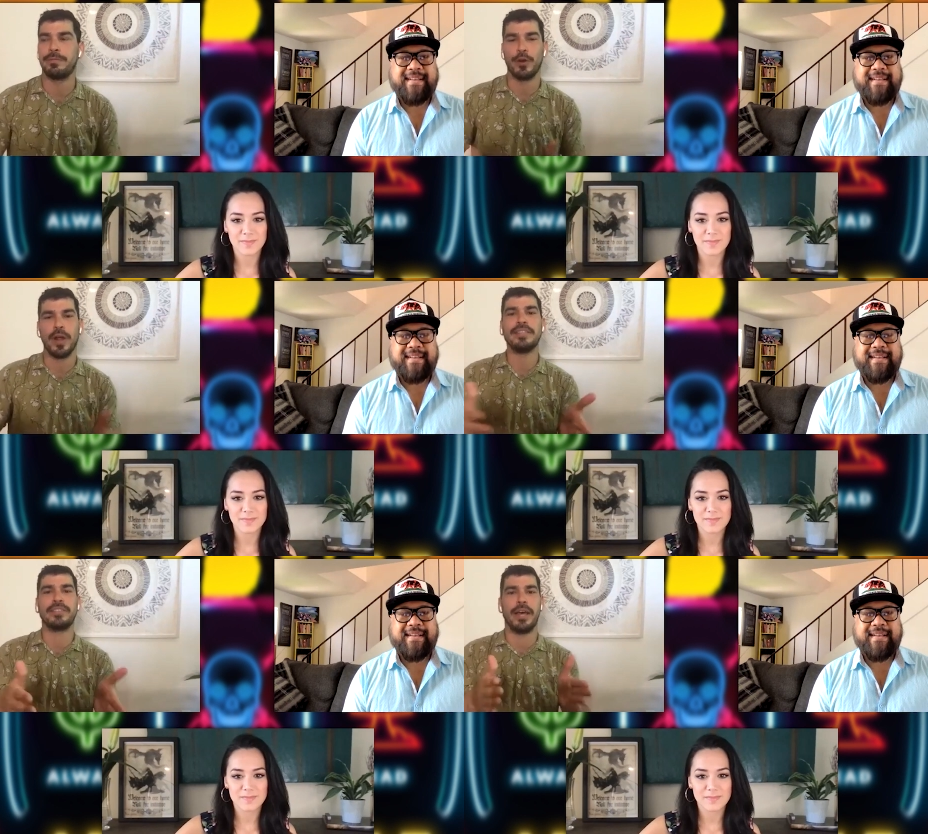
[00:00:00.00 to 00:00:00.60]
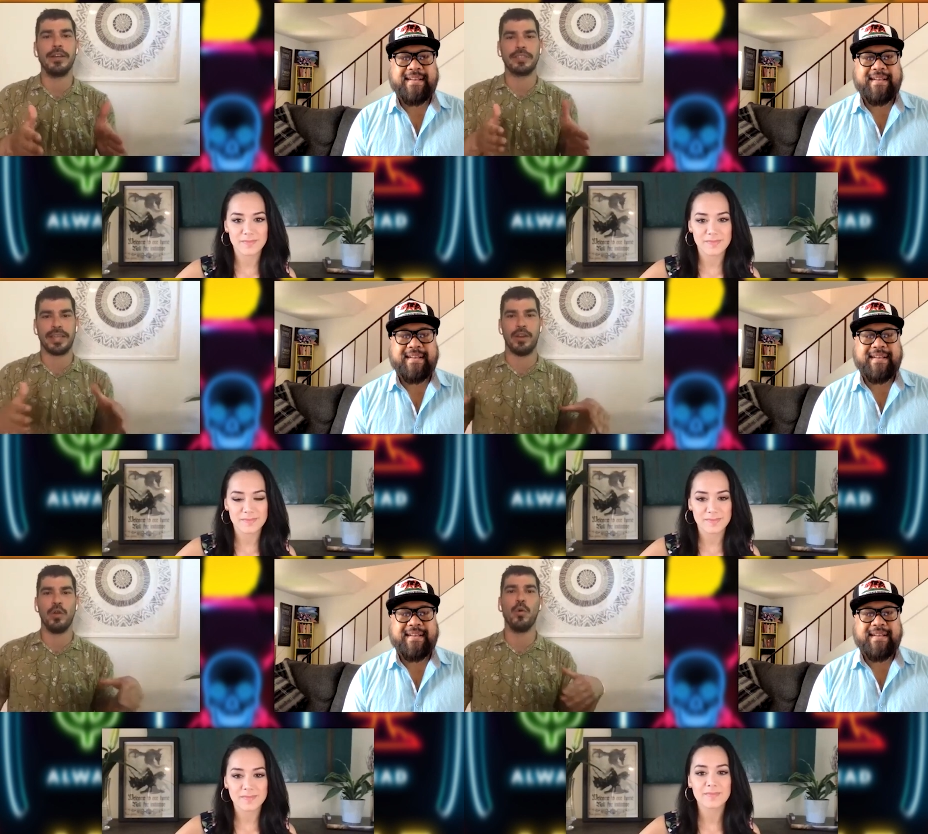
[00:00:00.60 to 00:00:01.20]
Speaker 1: for us to
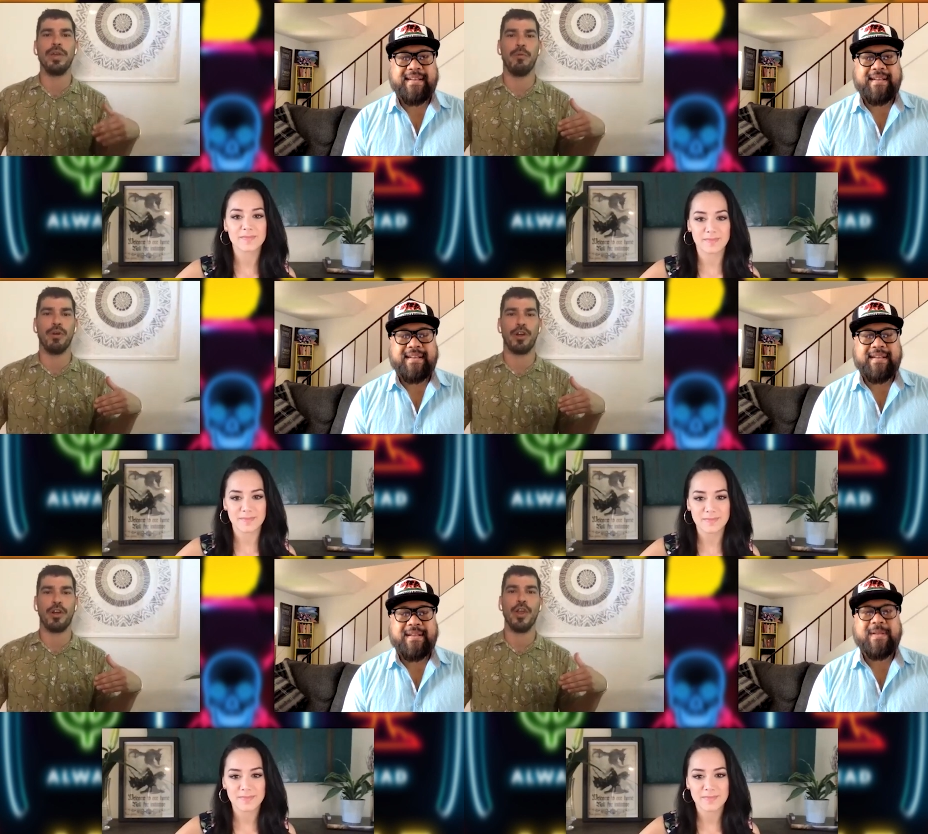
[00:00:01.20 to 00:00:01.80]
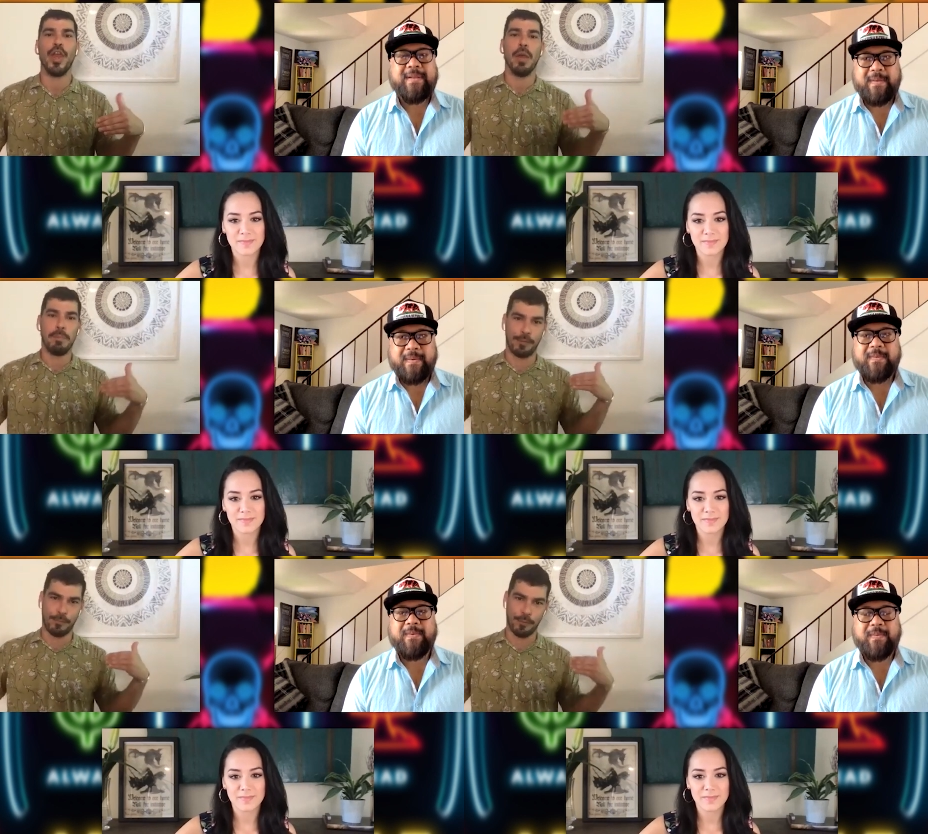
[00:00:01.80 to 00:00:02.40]
understand who we were
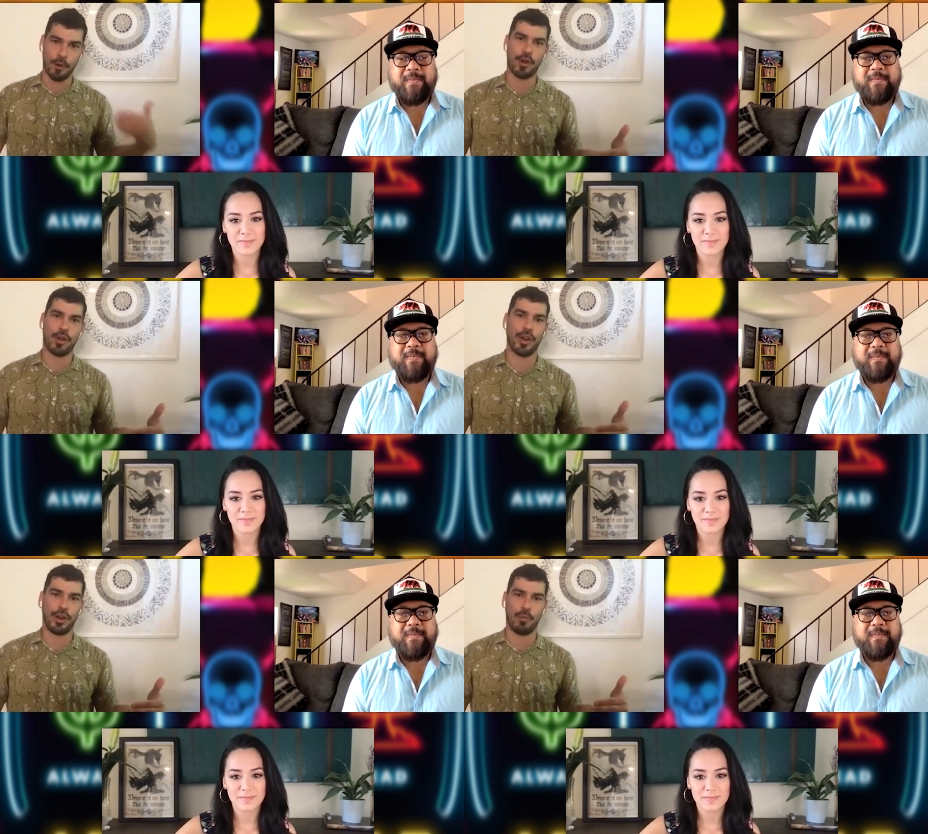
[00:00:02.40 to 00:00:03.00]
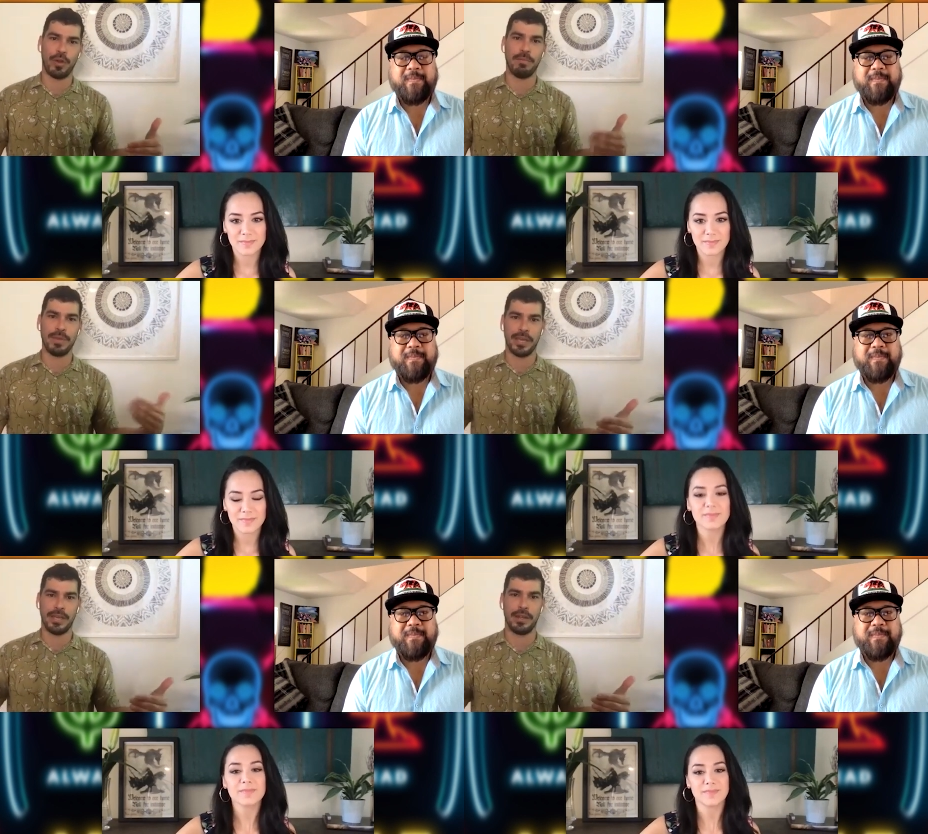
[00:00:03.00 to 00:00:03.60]
before we
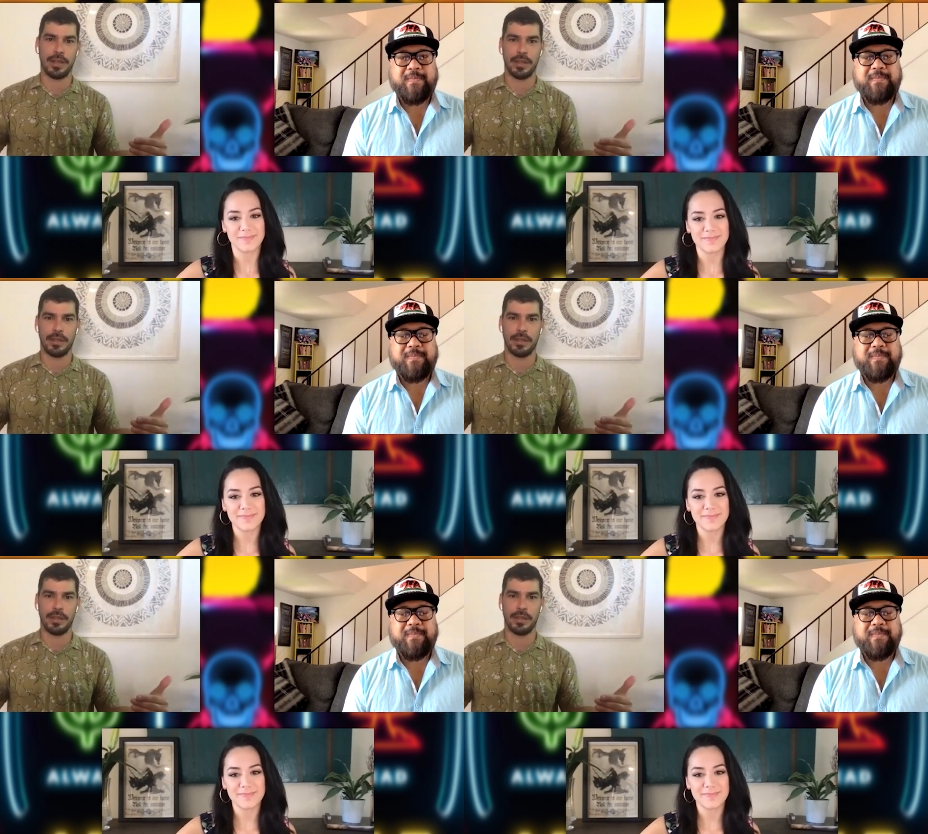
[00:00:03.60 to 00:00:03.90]
meet,